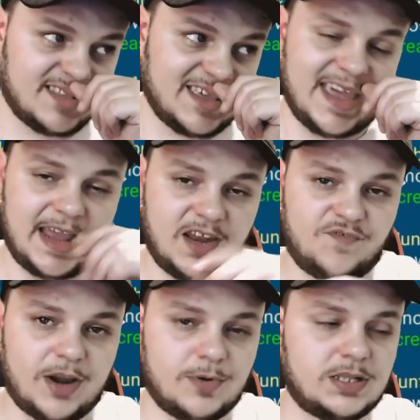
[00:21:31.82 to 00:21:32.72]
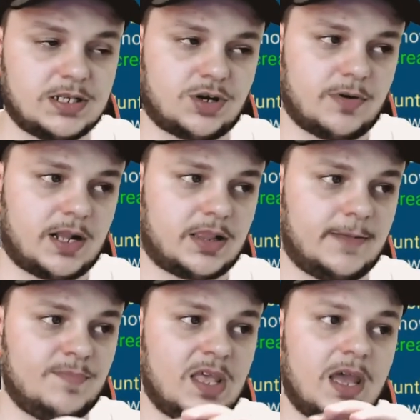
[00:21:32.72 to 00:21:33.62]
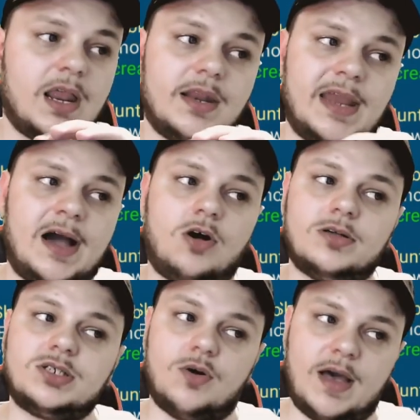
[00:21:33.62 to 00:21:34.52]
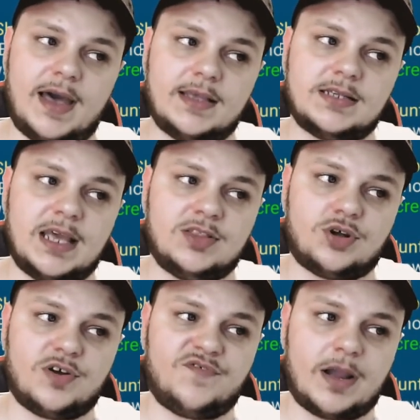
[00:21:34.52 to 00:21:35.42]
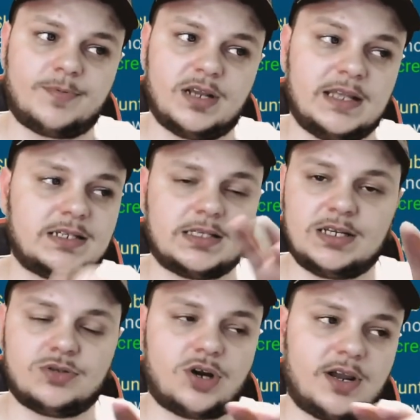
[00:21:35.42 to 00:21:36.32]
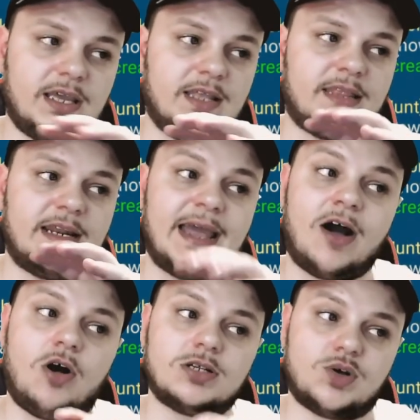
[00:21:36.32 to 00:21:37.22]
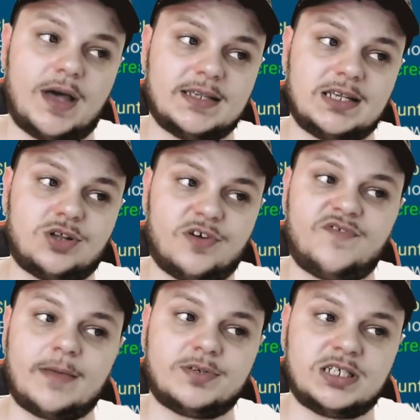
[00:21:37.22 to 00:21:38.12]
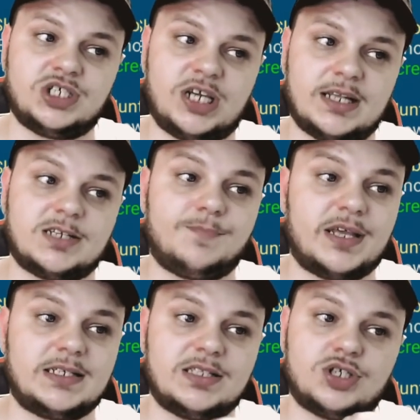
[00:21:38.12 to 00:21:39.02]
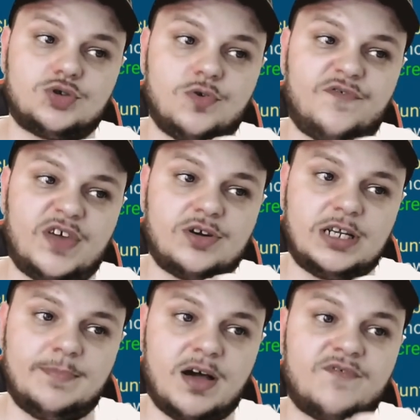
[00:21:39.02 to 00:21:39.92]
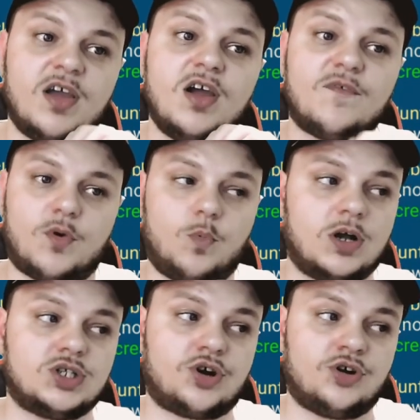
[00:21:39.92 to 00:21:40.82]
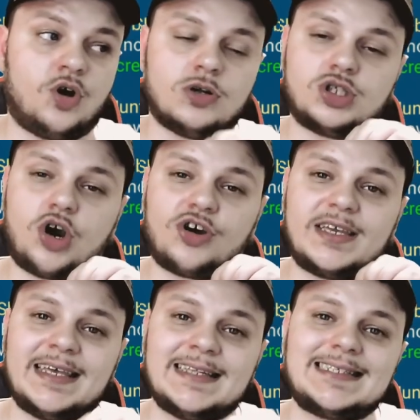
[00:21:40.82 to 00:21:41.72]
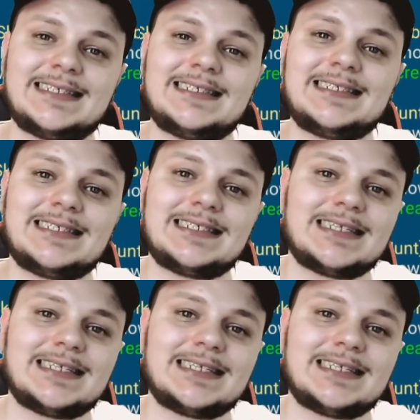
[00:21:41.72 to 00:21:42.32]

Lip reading: and if I read this correctly, now also has a 35%, it's a single target hit that now also has a 35% chance of placing the True Fear debuff for 1 turn on targets.